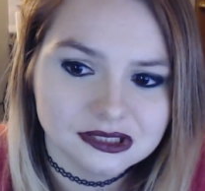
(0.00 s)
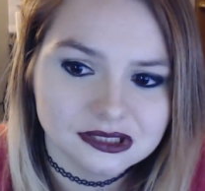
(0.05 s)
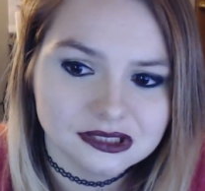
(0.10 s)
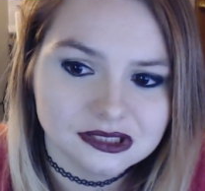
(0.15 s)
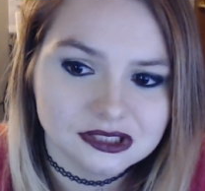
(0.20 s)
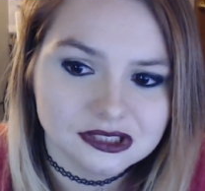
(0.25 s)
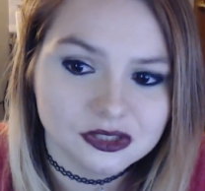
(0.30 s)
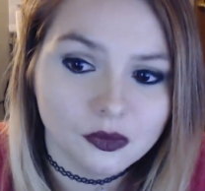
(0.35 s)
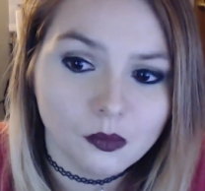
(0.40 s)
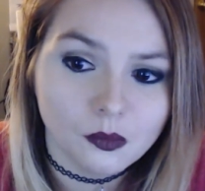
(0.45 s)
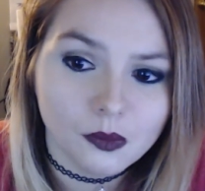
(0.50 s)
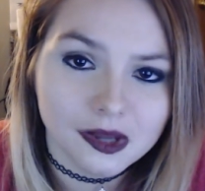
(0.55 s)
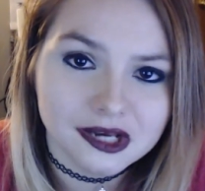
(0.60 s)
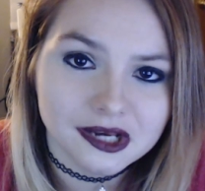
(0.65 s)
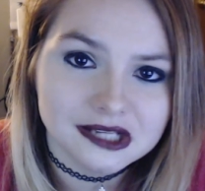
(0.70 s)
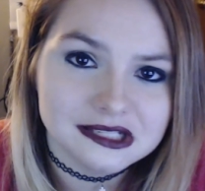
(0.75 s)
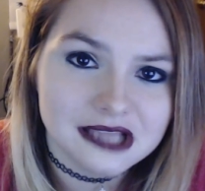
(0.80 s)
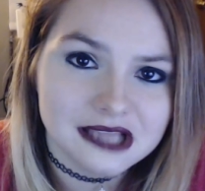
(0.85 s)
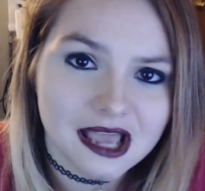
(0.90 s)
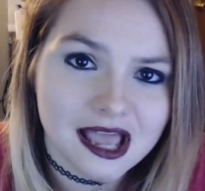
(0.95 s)
to want to
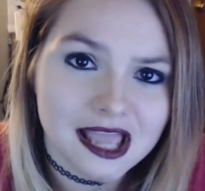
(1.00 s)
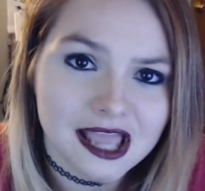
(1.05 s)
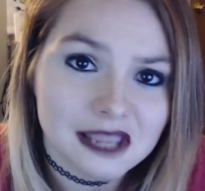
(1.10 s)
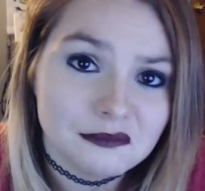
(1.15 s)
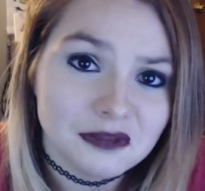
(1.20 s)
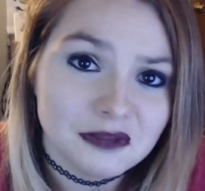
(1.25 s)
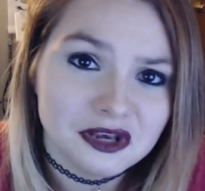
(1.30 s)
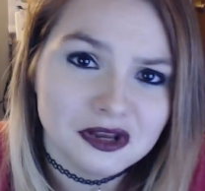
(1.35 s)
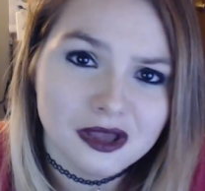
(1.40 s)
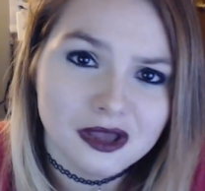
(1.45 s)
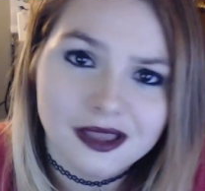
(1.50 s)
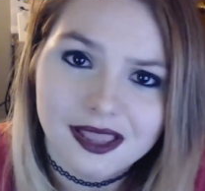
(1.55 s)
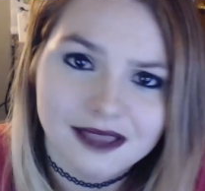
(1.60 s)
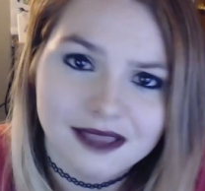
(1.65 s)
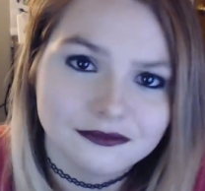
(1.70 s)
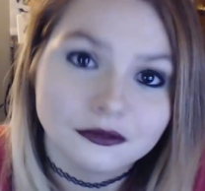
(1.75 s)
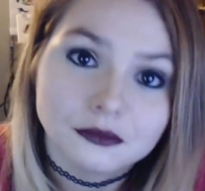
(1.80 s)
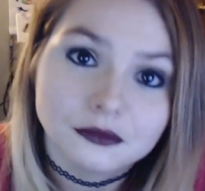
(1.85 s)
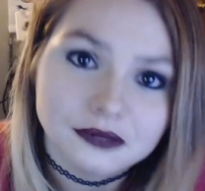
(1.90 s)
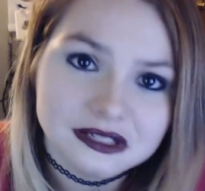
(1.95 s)
die but not have
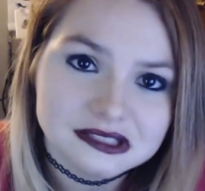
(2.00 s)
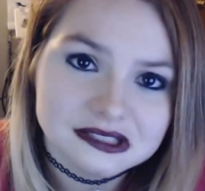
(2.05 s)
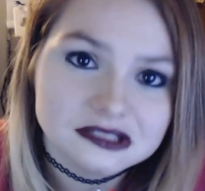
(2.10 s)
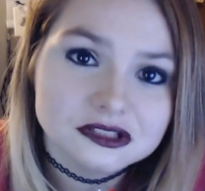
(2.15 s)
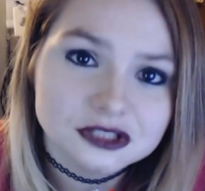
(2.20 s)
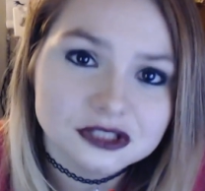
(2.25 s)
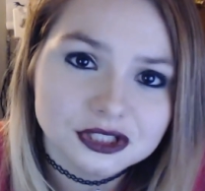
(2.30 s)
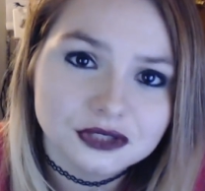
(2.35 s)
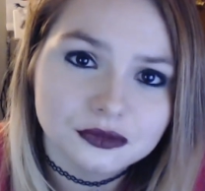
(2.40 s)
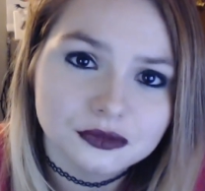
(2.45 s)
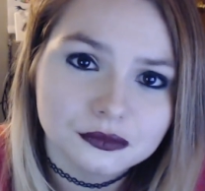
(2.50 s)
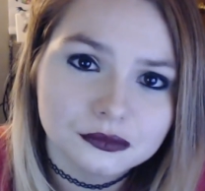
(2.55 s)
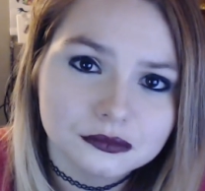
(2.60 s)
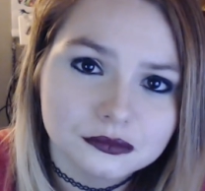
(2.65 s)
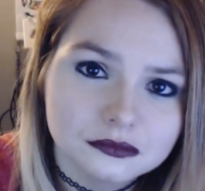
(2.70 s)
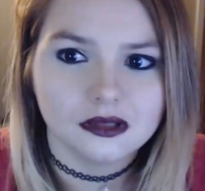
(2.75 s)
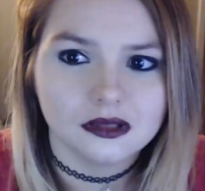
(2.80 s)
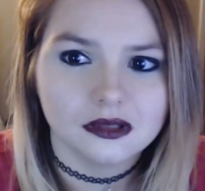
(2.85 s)
a reason to.